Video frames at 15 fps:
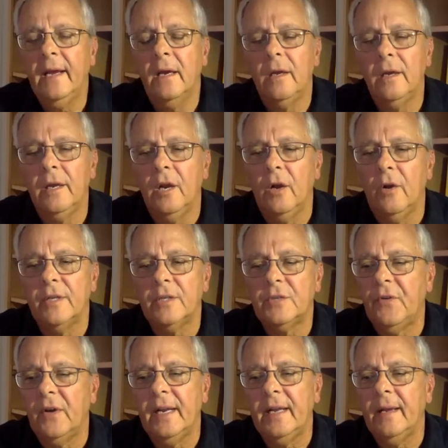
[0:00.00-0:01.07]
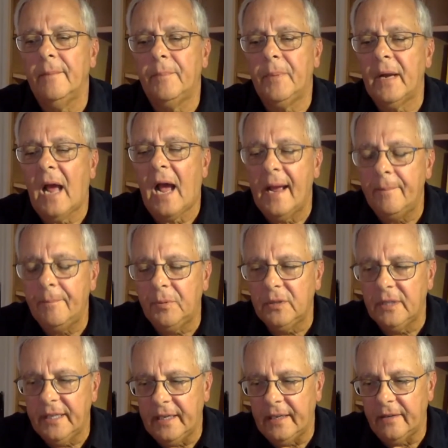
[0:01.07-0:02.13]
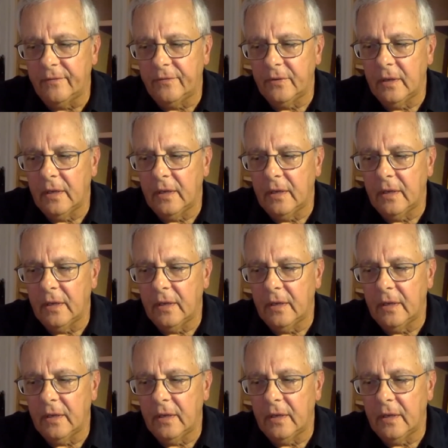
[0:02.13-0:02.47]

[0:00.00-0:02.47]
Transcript: it's funny, but I believe,